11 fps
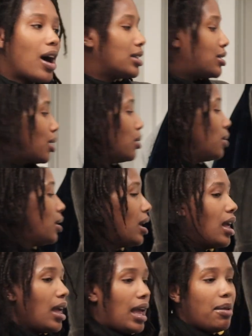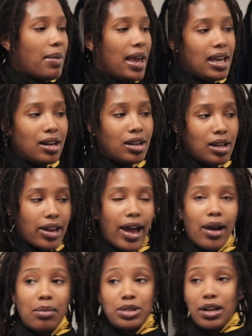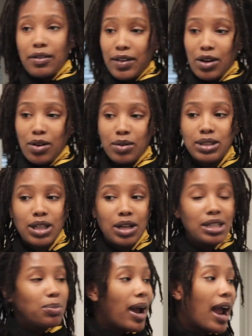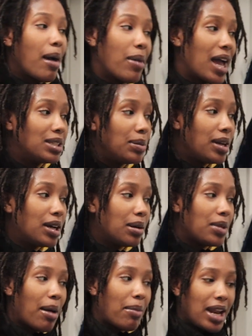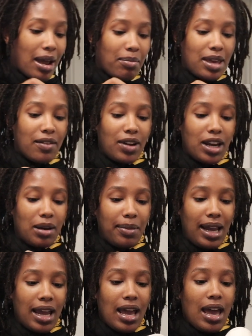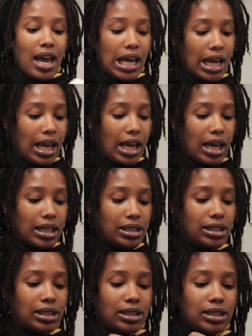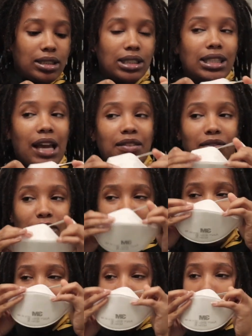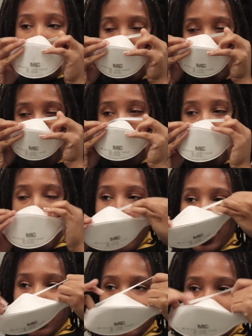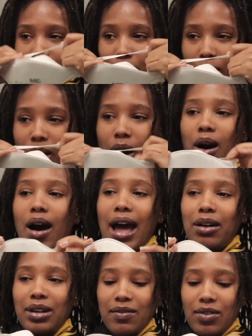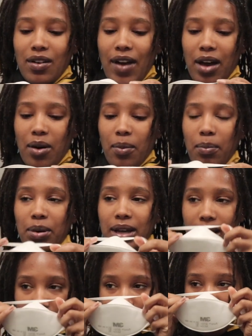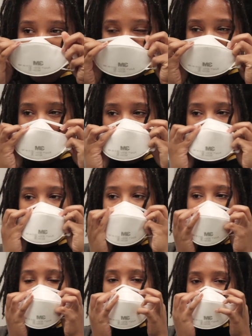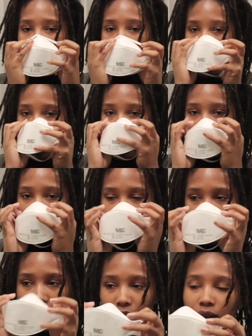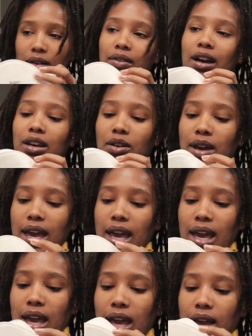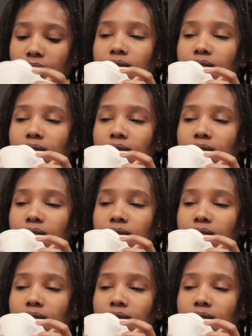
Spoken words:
also, it may get a little loud. I'm turning it on. So this part I might speed up. Y'all might not be able to hear me because safety first. So, oh, I don't even know if I can put this mask on because it go around your head.